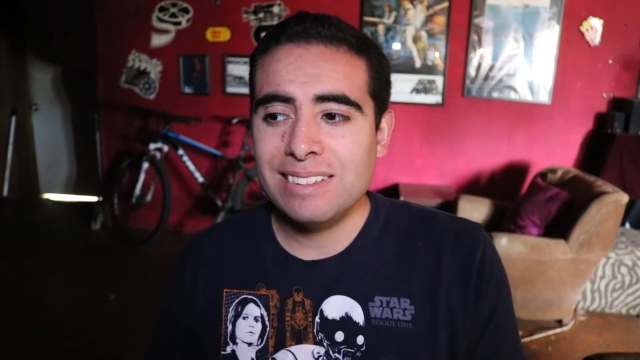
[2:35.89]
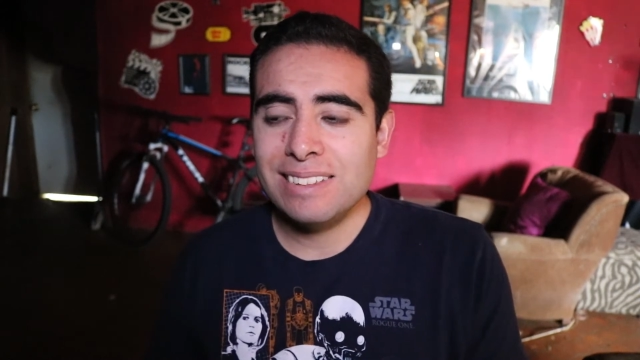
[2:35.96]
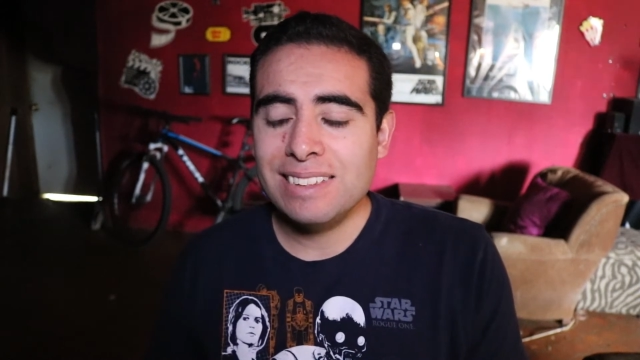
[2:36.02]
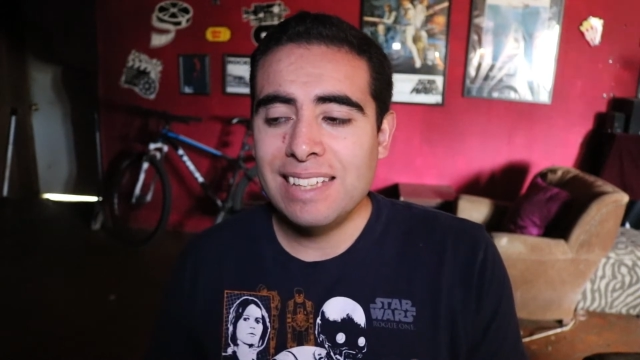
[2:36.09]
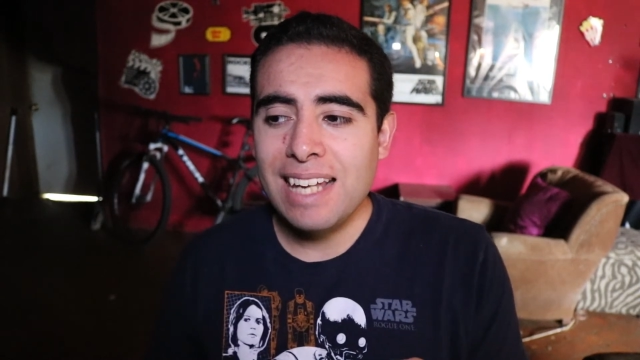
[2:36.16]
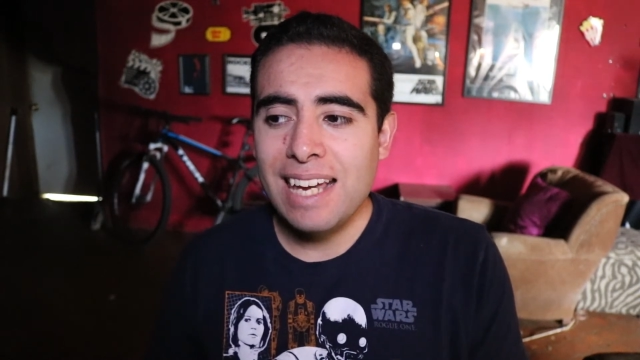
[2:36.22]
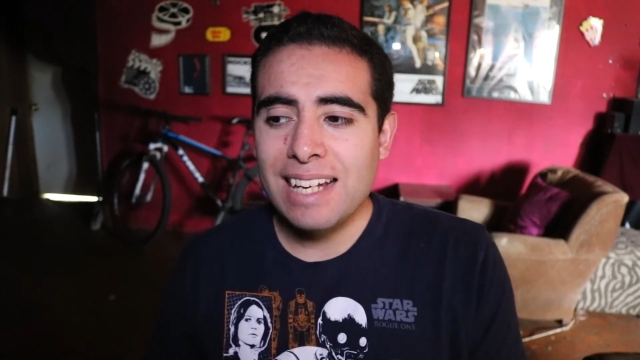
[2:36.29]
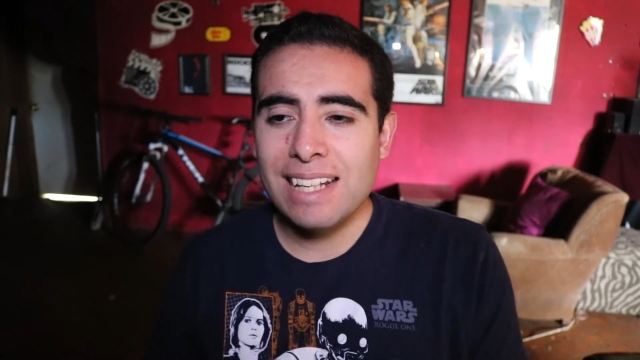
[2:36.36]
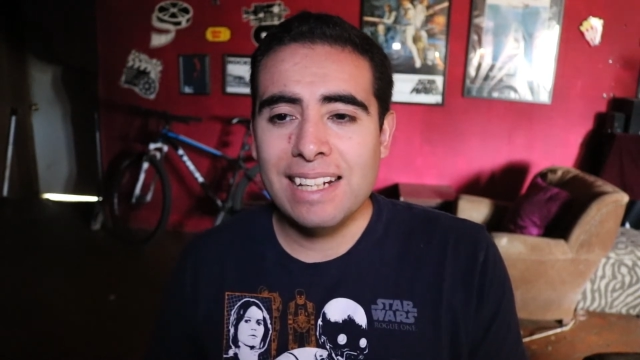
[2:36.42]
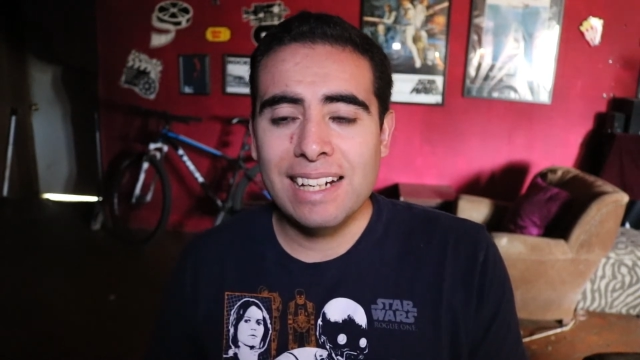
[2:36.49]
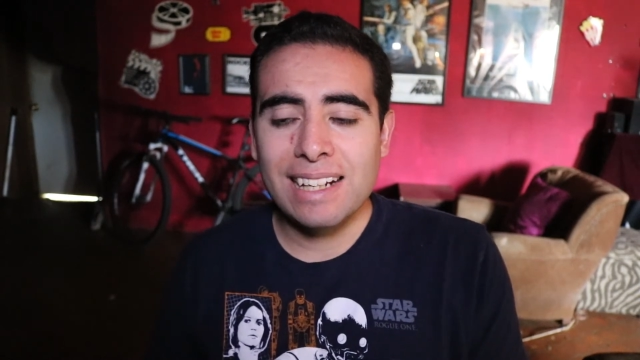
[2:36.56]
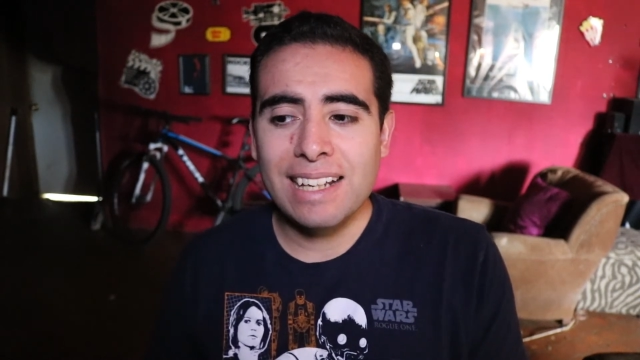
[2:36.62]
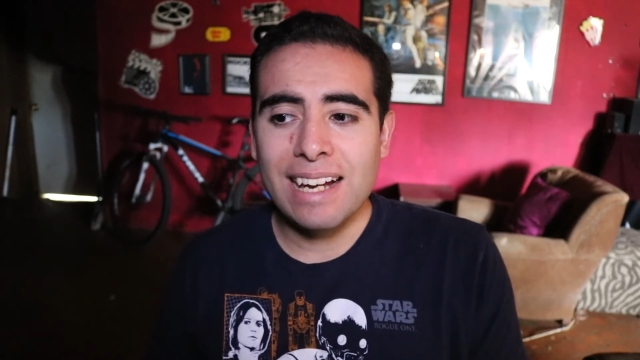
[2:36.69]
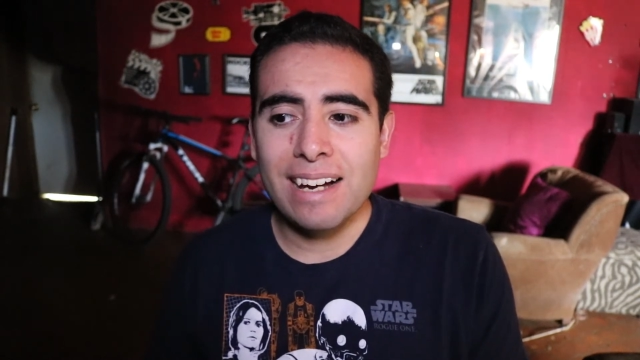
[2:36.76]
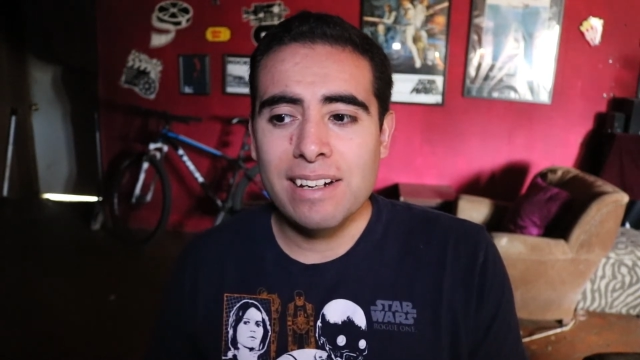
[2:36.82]
take it
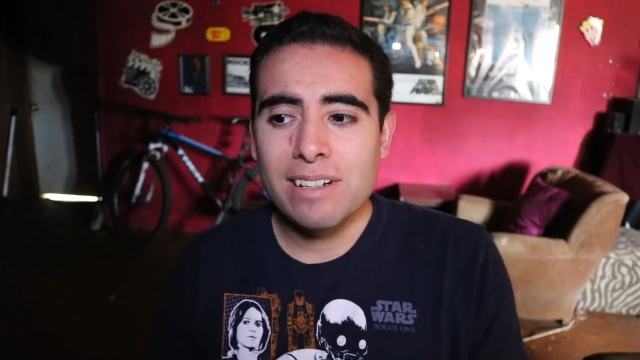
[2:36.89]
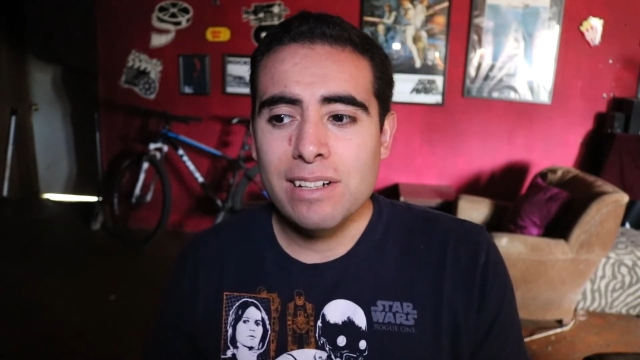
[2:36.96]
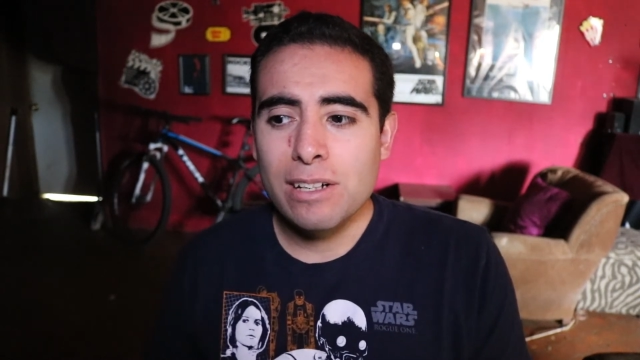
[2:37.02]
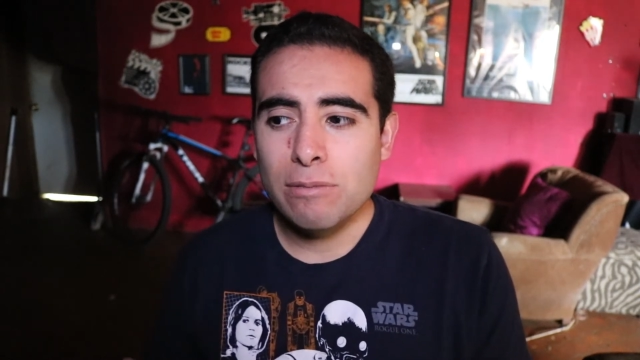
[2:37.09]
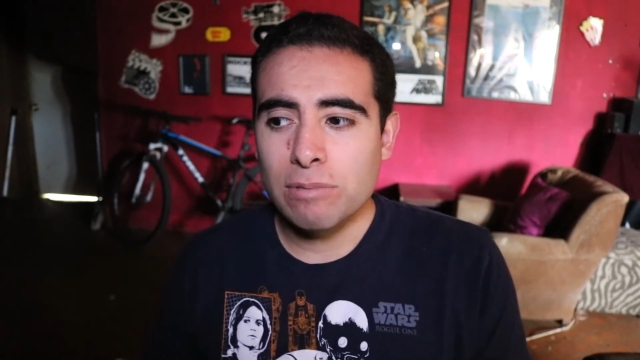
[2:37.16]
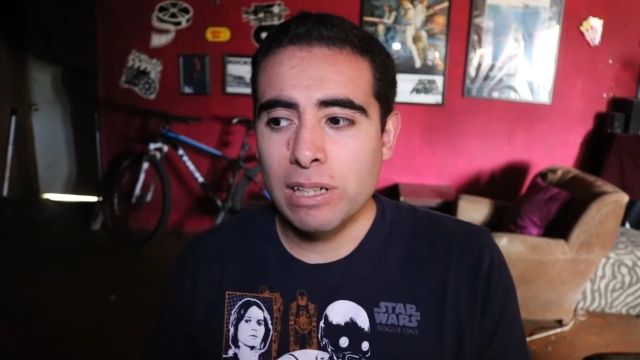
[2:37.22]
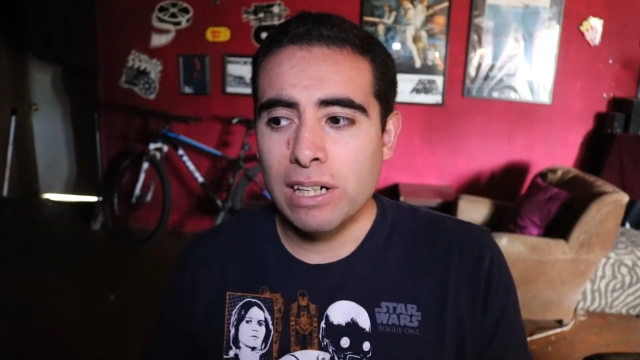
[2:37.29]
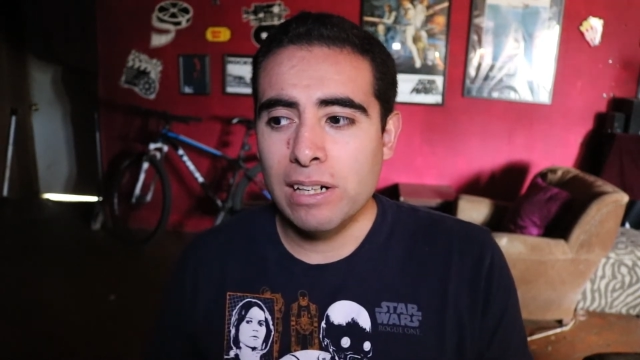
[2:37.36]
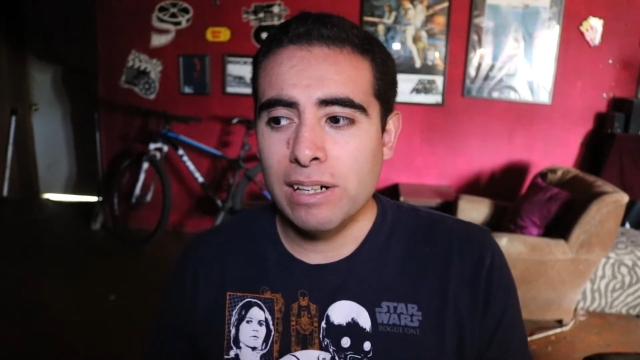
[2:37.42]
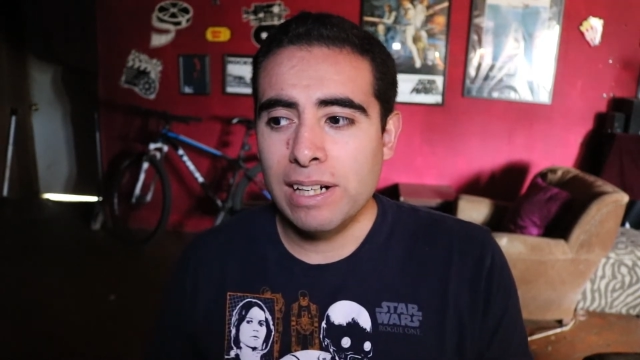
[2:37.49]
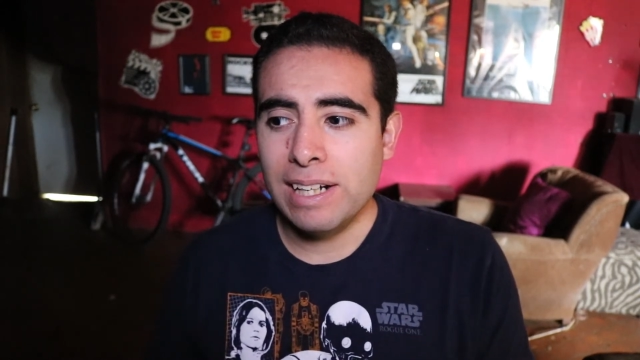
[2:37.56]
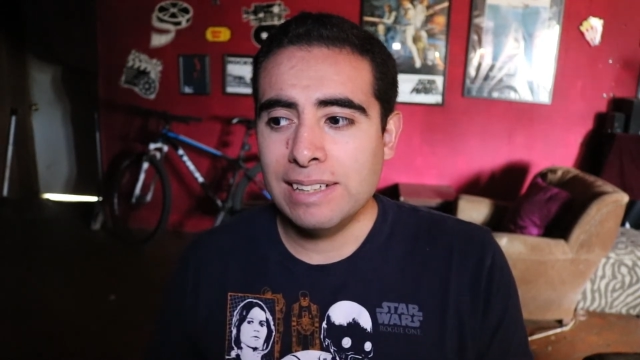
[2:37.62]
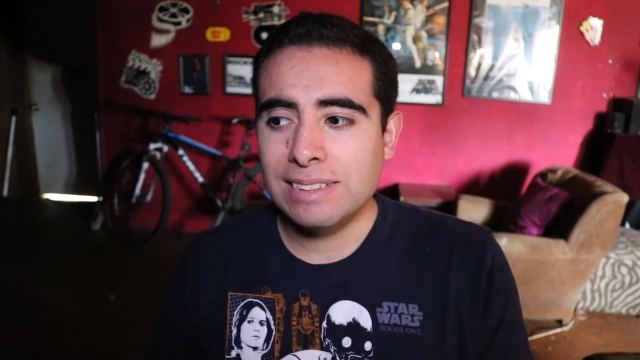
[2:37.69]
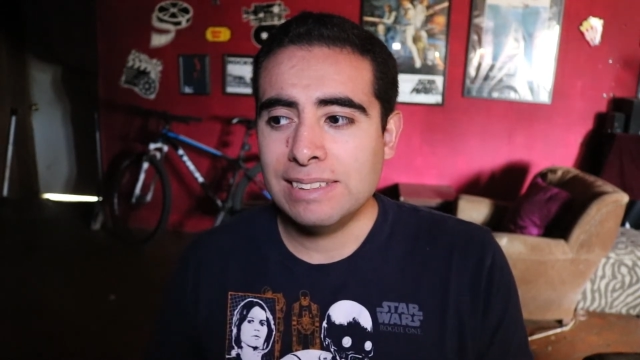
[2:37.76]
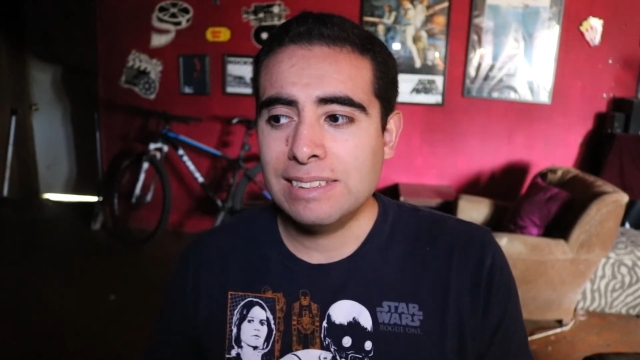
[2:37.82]
into account where
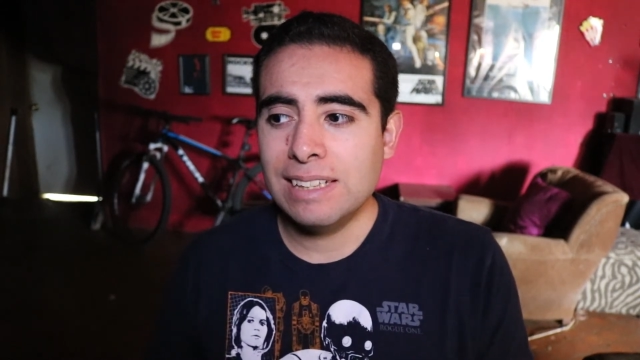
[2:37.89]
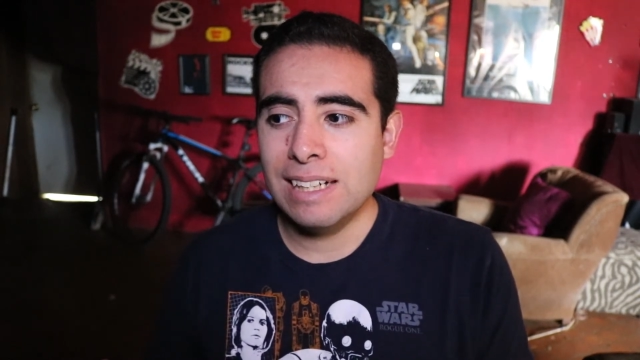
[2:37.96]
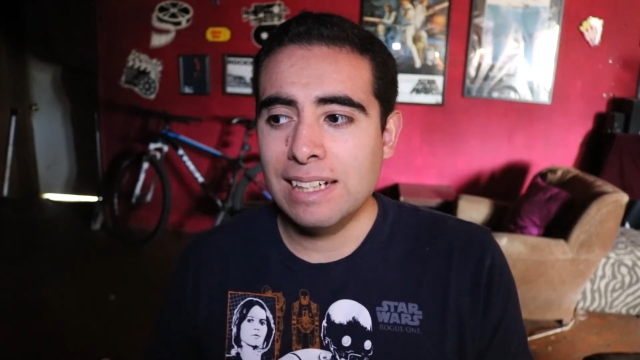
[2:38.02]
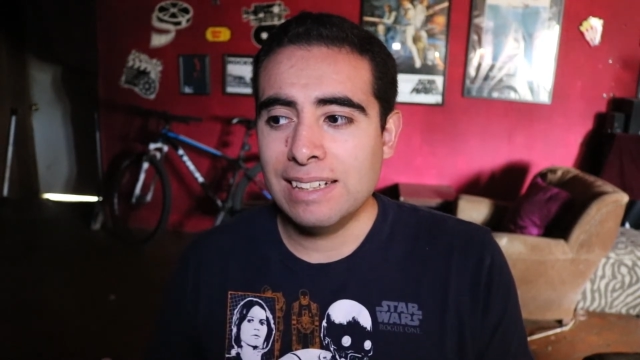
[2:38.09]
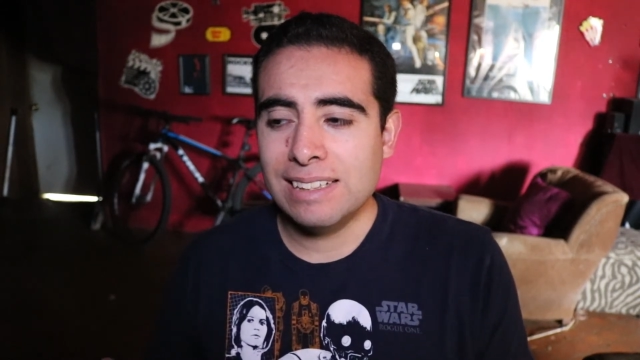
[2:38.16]
it's the